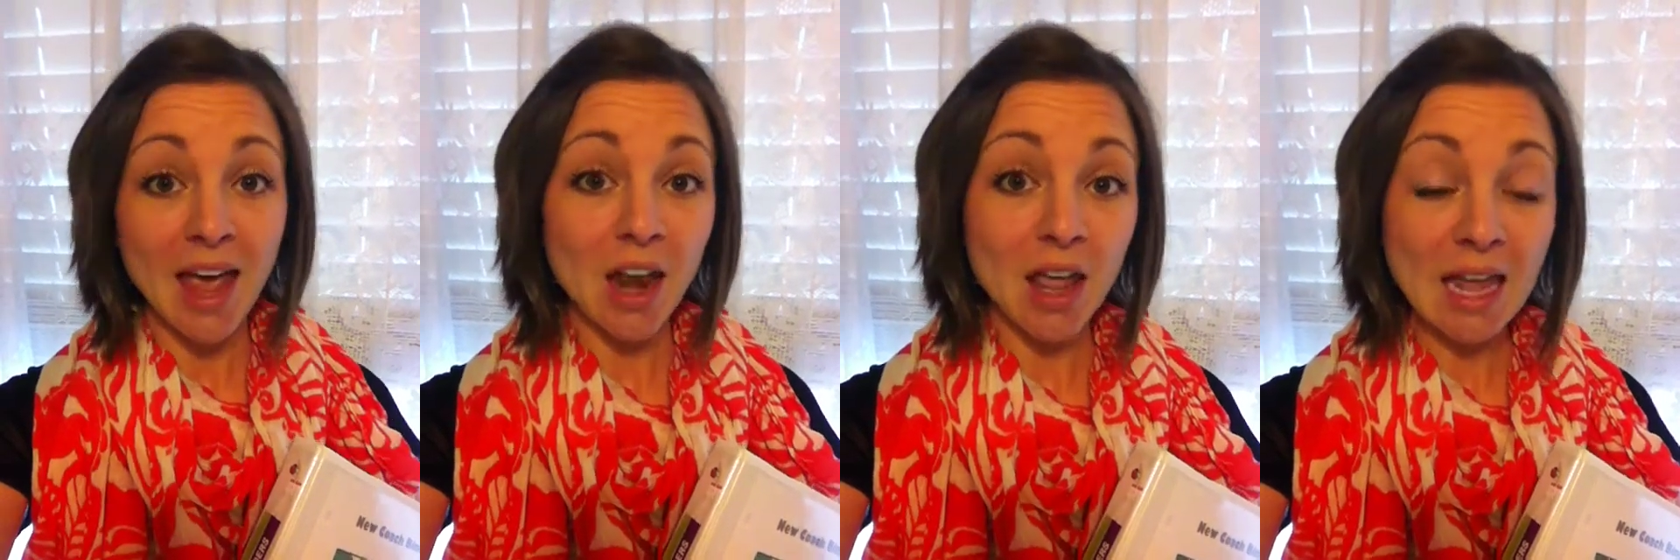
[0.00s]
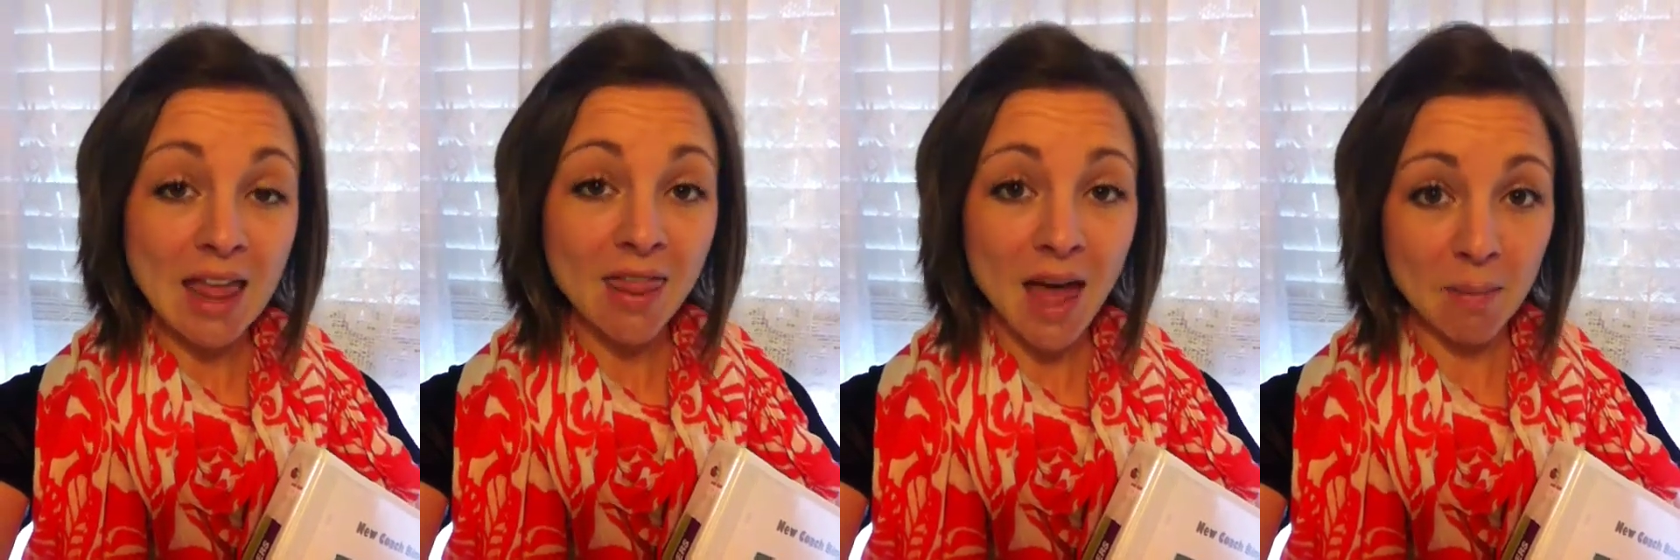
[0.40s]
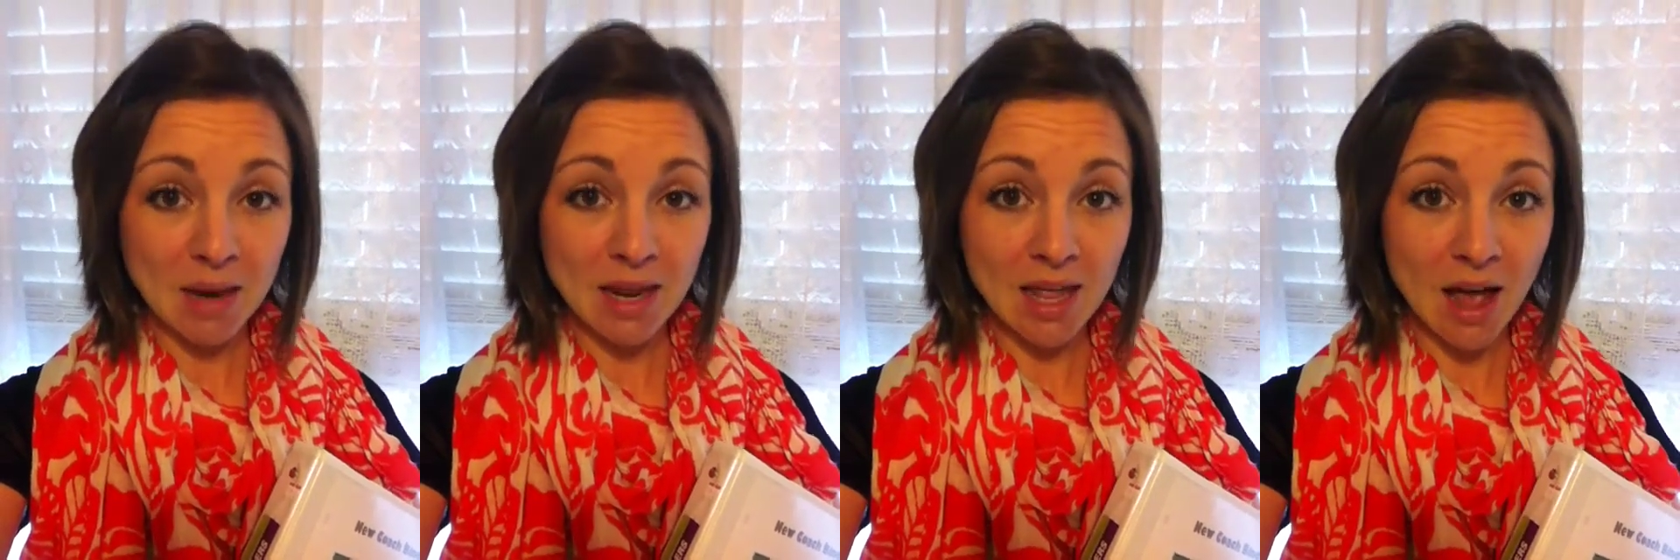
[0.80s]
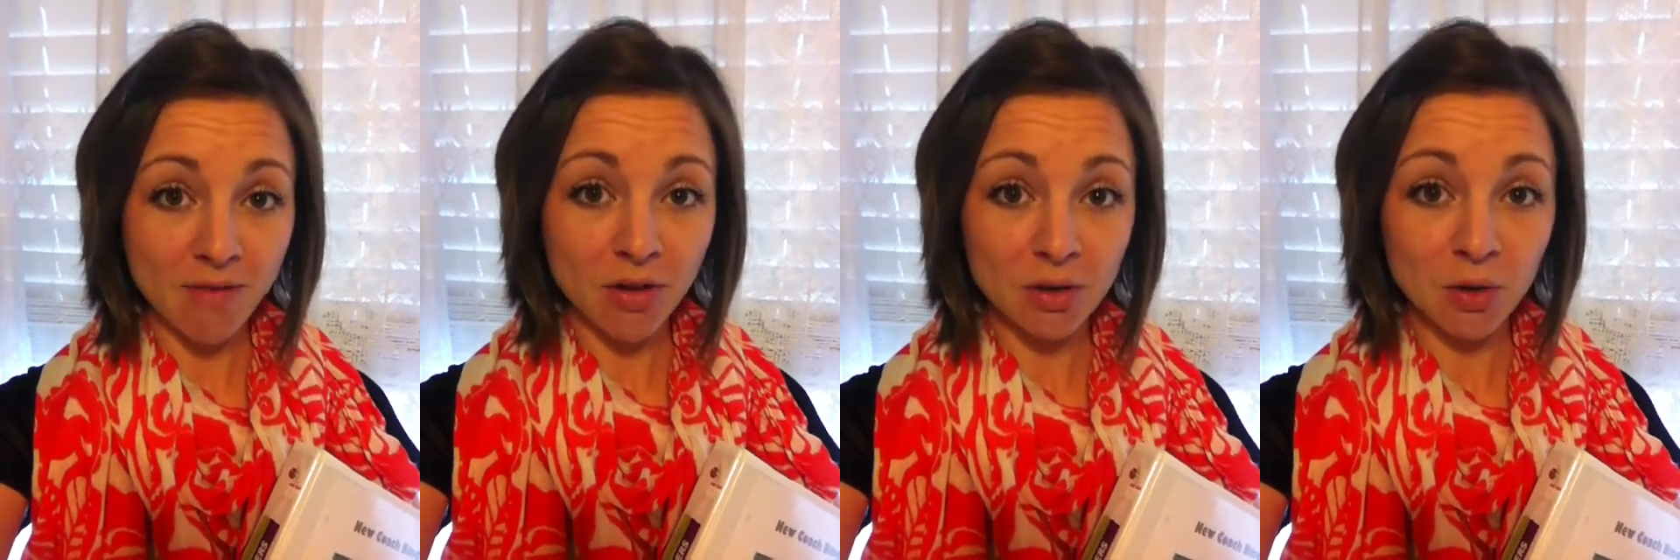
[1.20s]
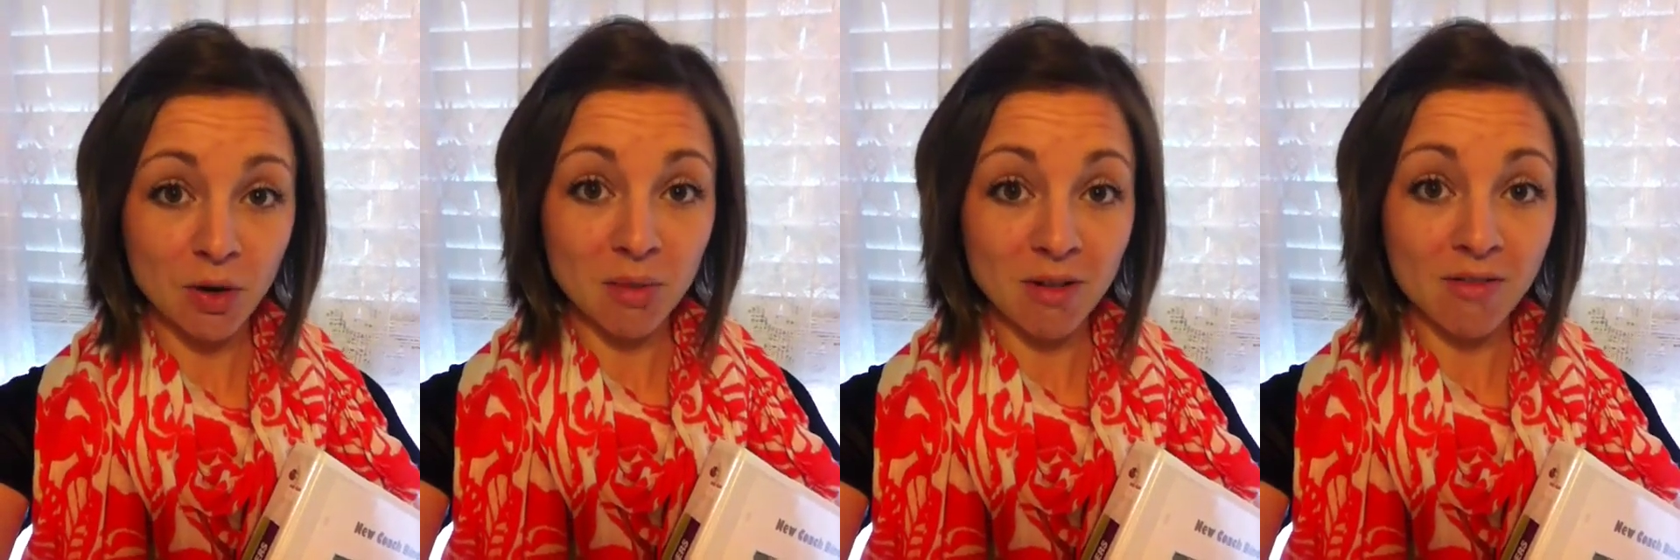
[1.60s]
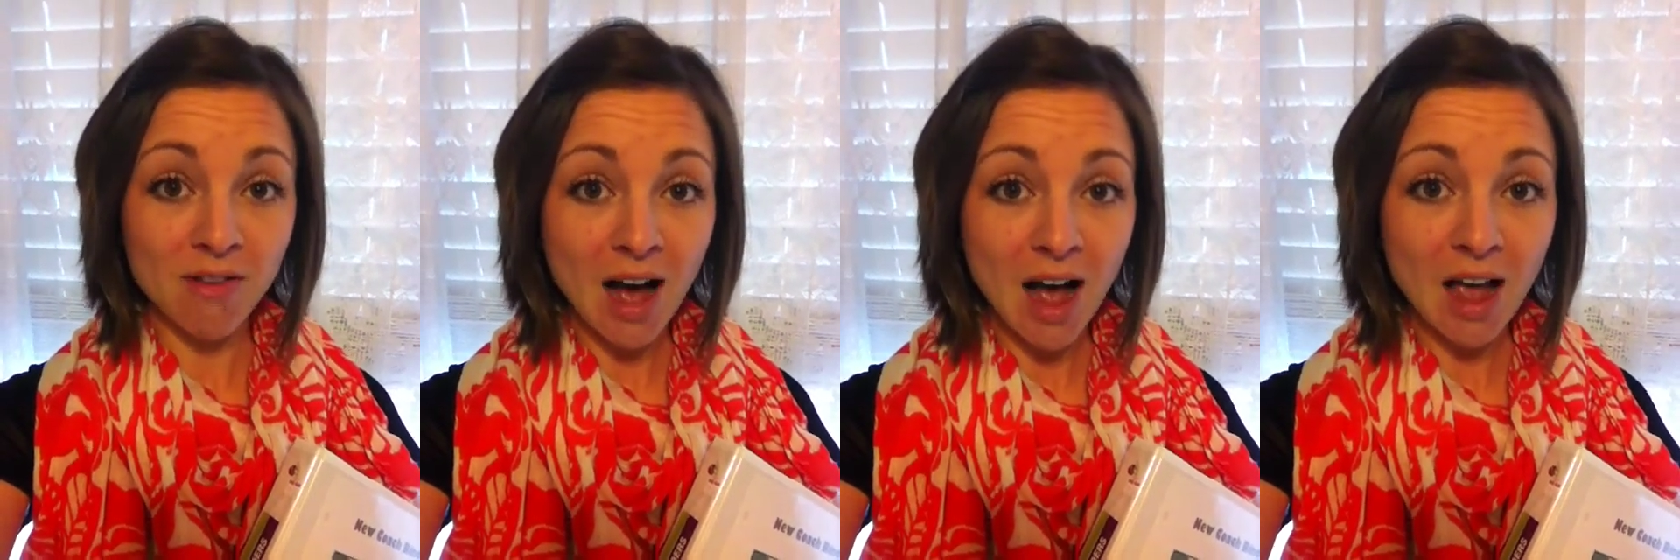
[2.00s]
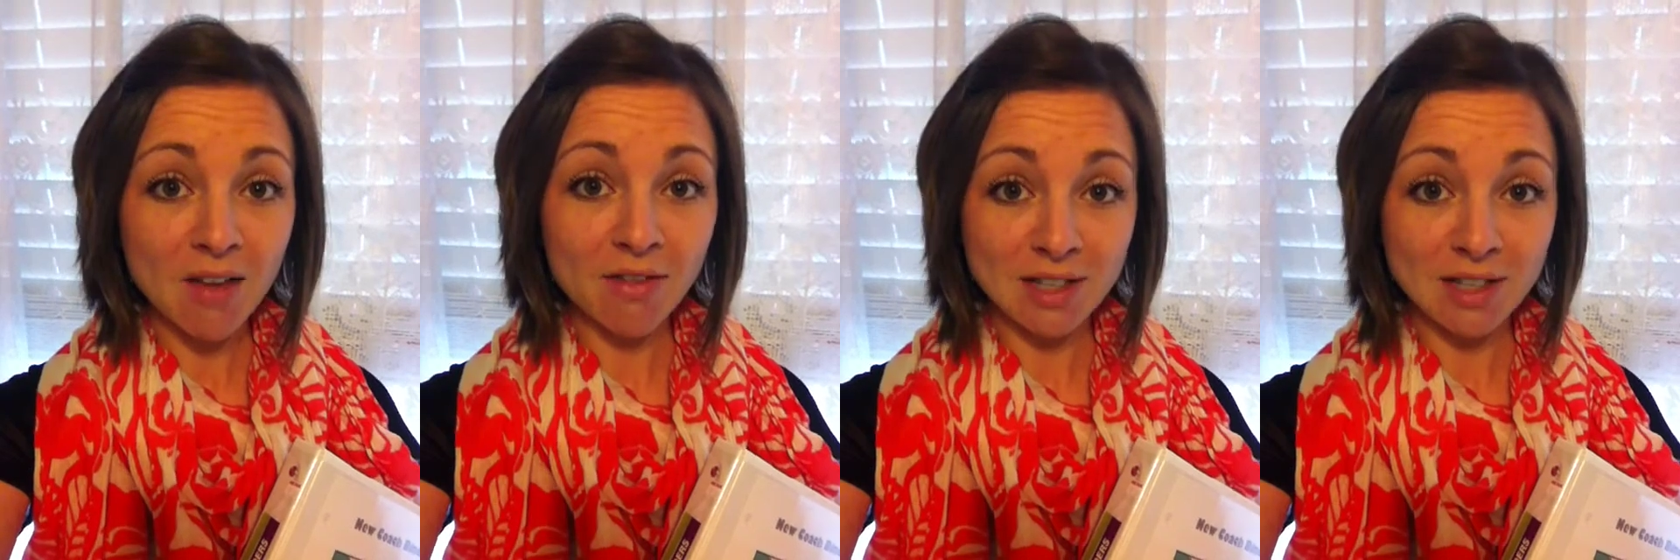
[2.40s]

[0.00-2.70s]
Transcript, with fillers: And in that PDF, there's going to be five